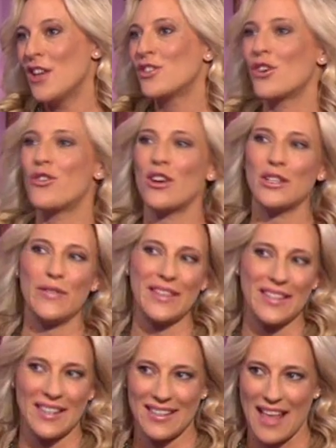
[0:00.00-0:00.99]
So
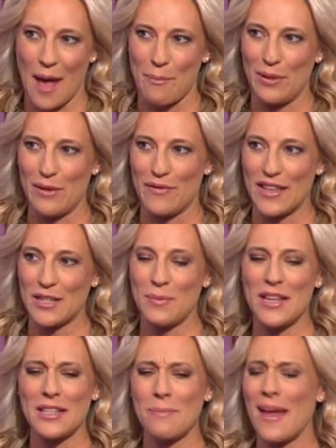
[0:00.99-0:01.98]
CrossFit's an example of this,
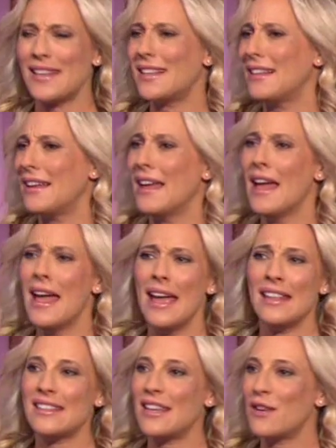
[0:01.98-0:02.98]
but it's basically
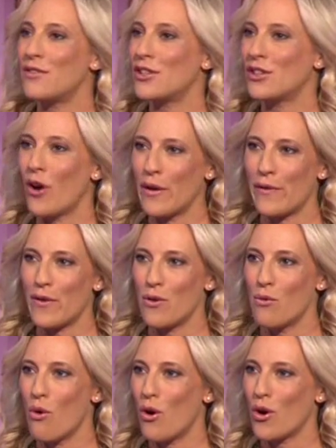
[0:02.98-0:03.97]
instead of just going for a
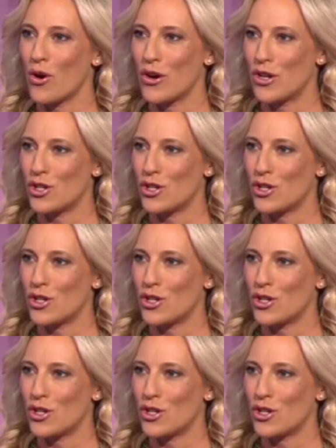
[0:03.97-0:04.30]
walk or a